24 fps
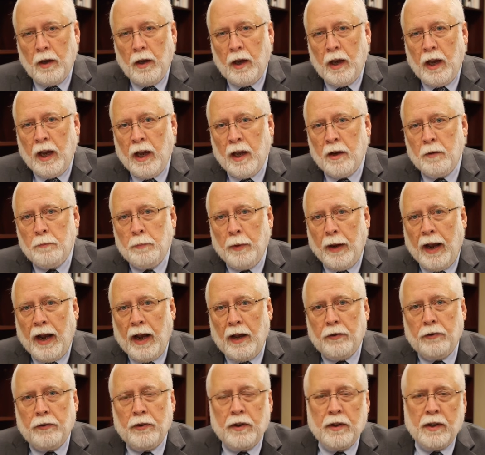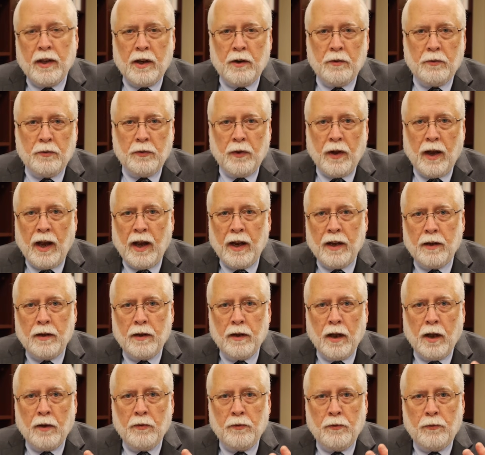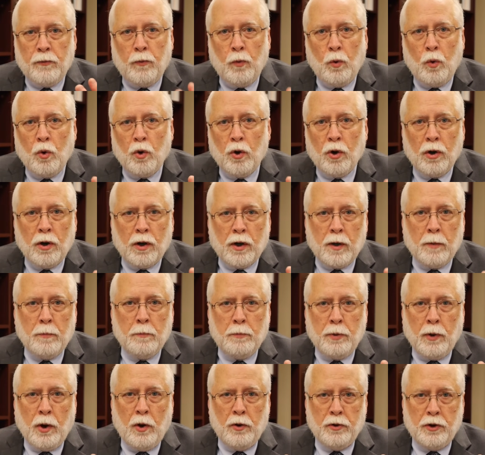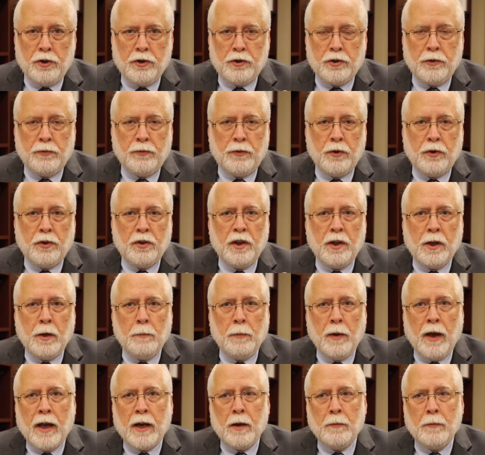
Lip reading: And Bass identified 4 components. If you think about